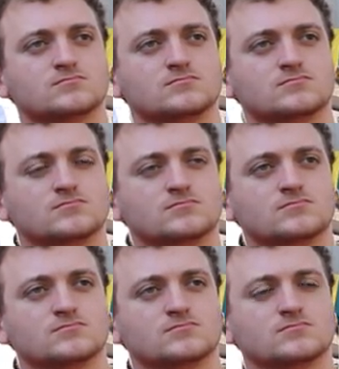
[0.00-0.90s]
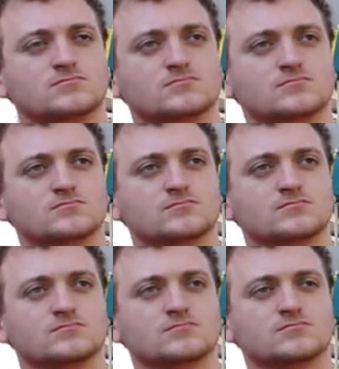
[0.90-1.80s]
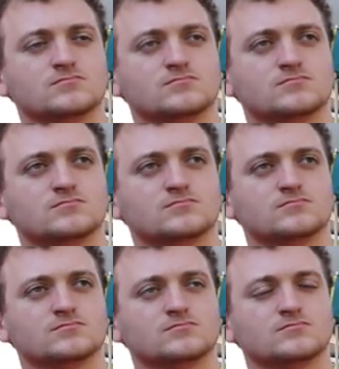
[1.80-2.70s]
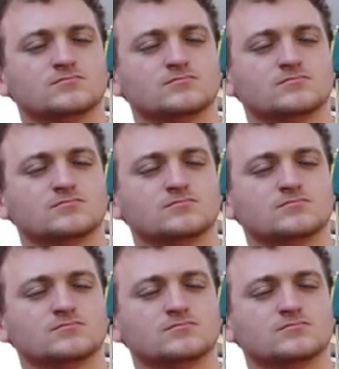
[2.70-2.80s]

[no speech]